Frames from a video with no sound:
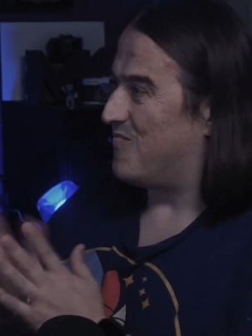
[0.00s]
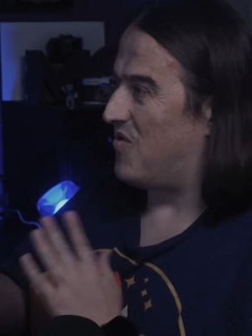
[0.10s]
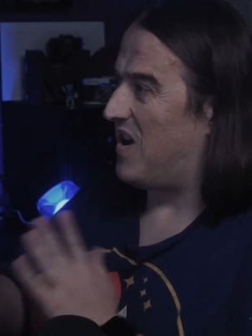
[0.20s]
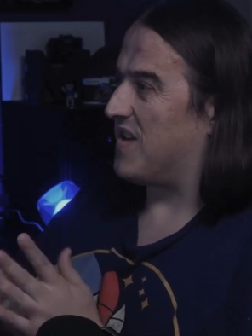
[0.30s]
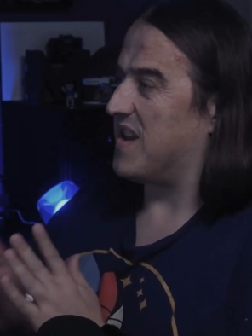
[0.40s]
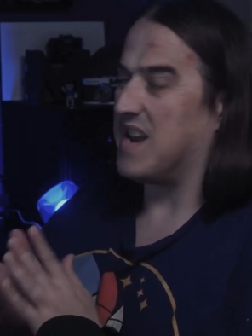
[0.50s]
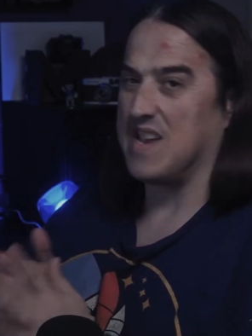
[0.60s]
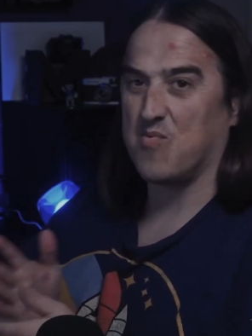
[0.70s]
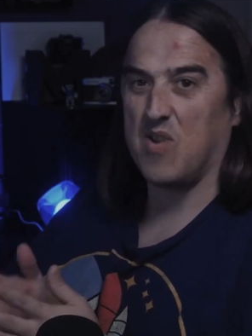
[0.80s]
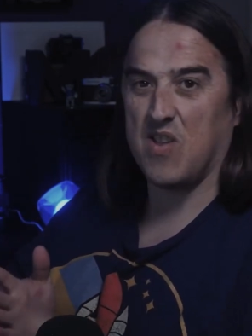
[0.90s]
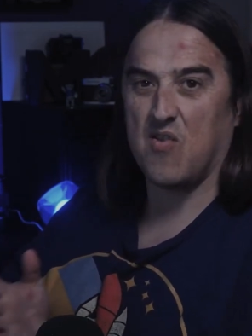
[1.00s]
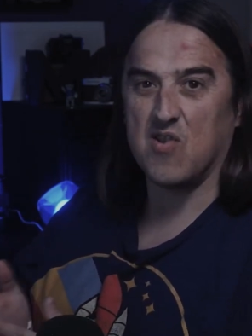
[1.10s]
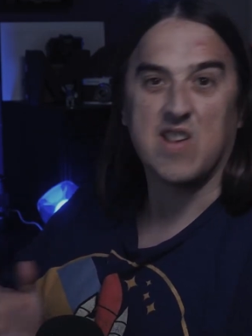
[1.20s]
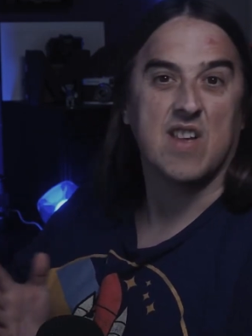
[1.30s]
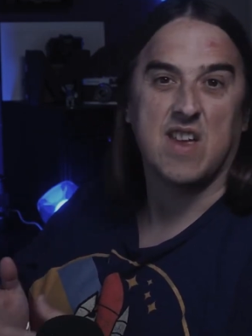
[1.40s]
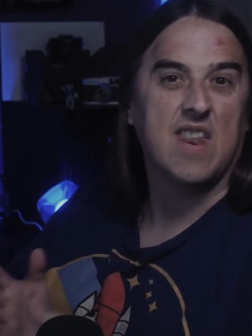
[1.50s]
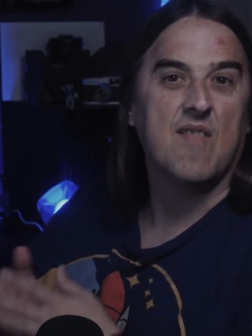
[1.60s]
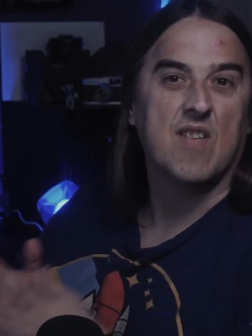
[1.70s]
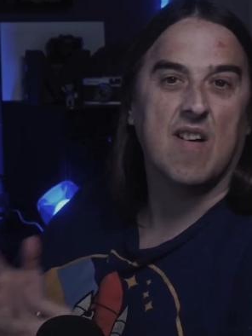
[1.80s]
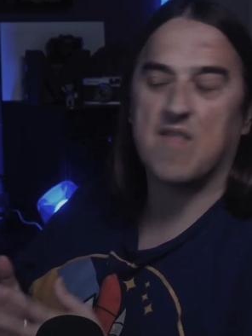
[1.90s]
But I think it's one of those that you're
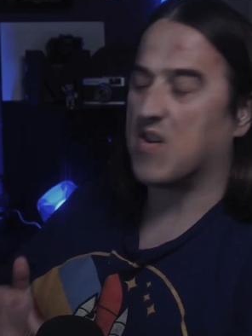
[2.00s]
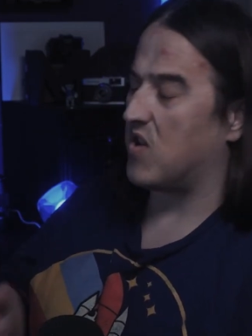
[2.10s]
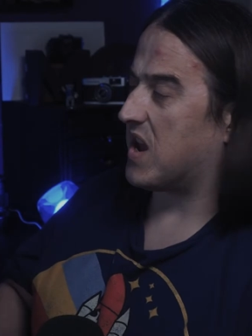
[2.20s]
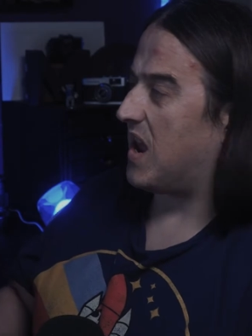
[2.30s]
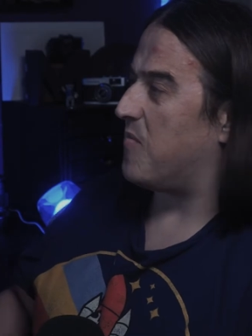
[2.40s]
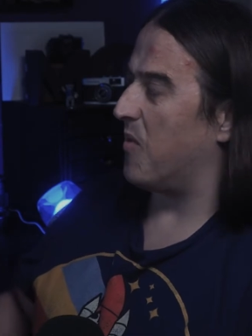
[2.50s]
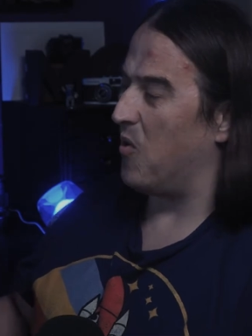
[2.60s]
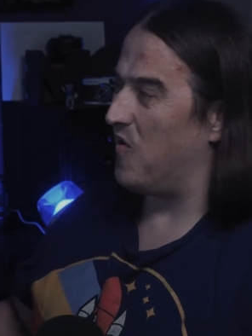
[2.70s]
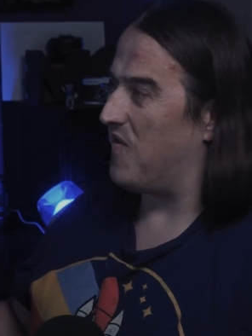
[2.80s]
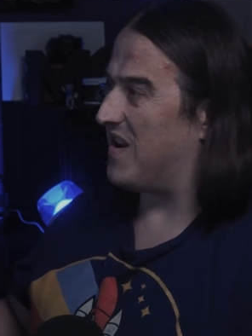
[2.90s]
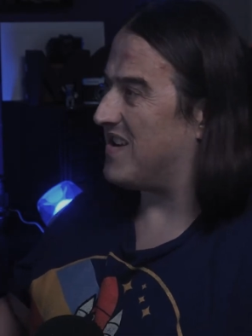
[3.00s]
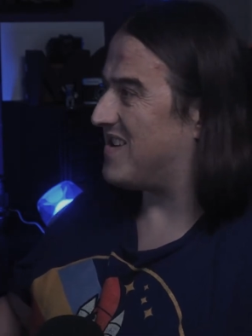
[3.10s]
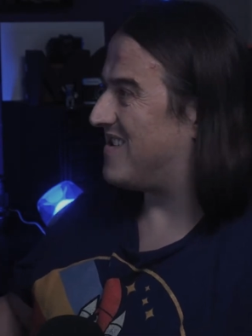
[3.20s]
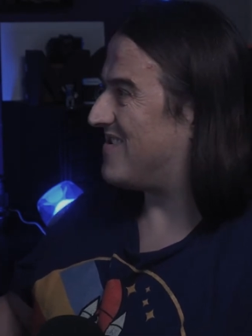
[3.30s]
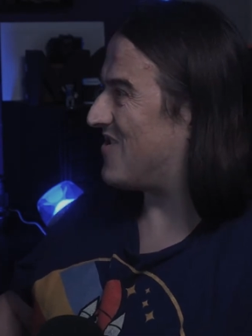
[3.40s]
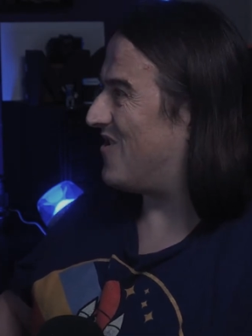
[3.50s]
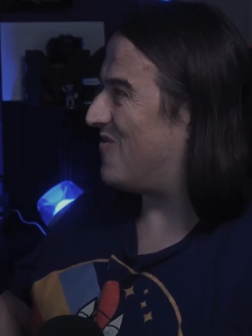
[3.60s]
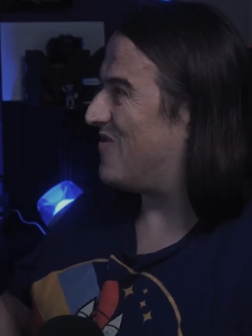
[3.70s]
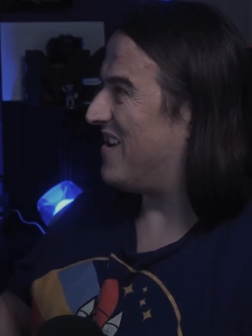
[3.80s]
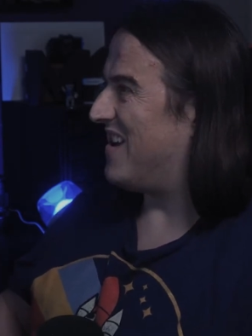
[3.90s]
never ever going to get it perfect.
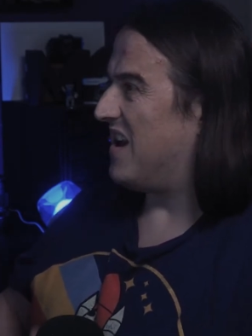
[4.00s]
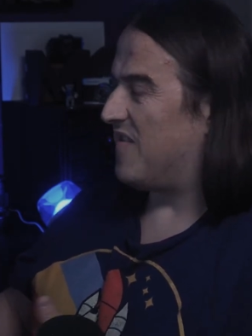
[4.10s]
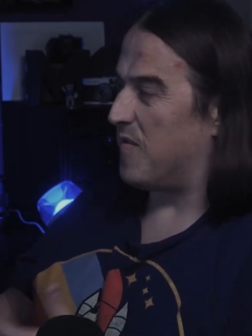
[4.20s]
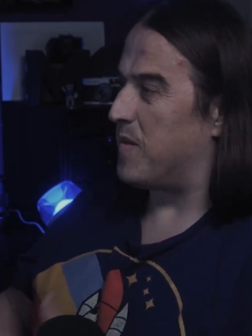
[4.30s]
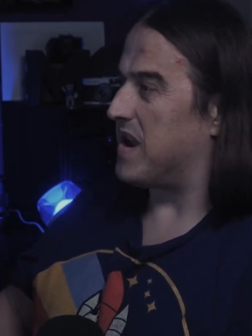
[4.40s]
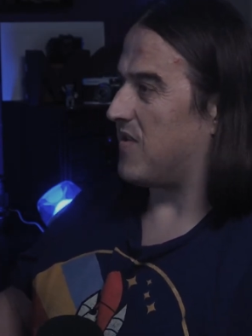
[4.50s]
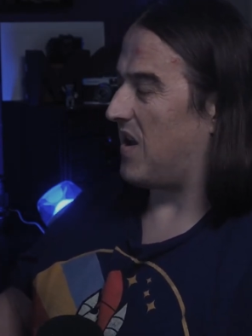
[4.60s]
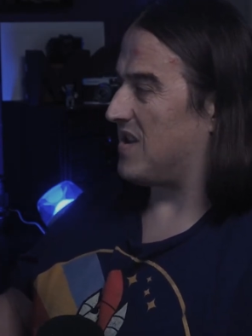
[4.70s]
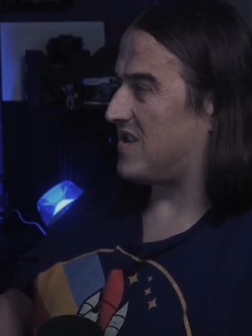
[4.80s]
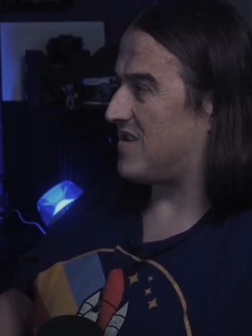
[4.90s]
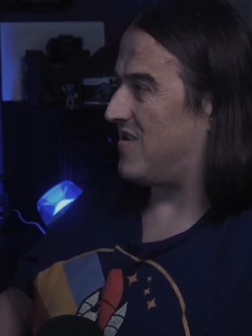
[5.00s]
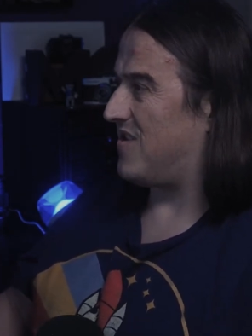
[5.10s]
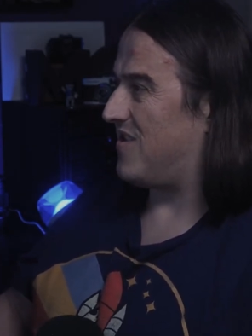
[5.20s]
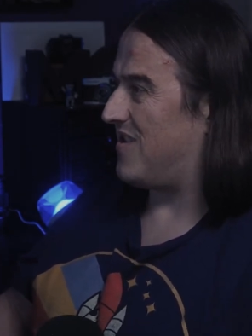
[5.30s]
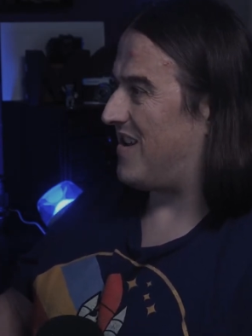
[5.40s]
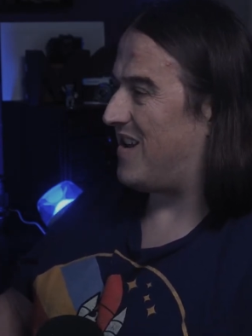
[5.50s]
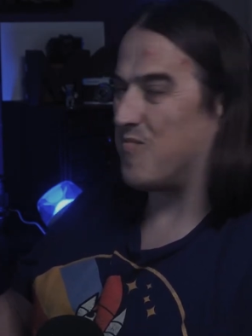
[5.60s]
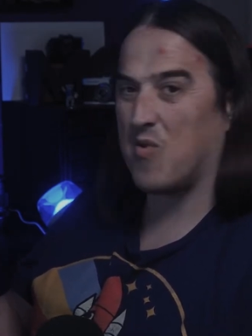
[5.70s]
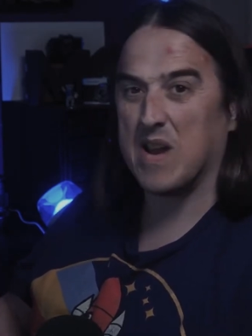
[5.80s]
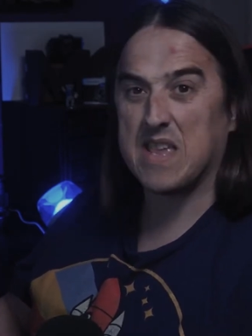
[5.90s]
So for me, that's
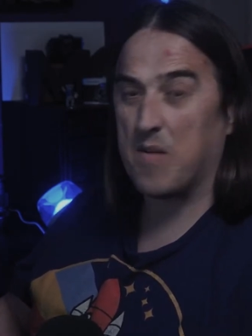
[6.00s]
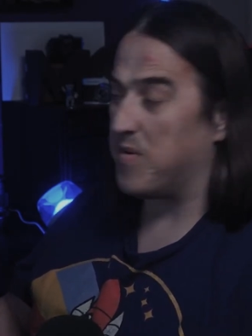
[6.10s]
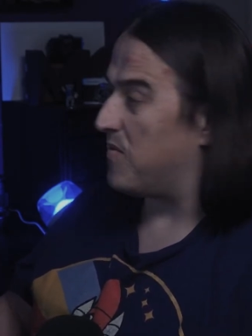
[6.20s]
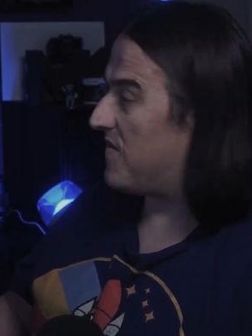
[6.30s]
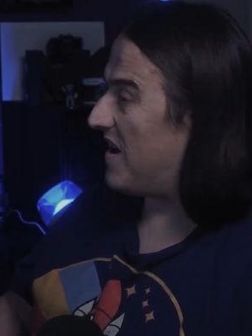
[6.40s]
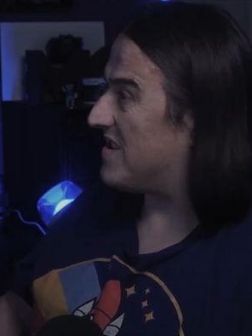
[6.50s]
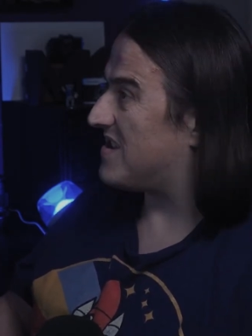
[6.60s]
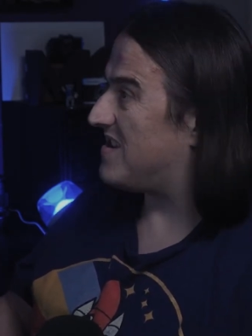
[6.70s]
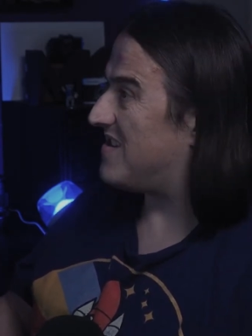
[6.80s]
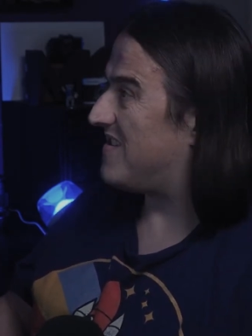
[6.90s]
I'm quite happy with that.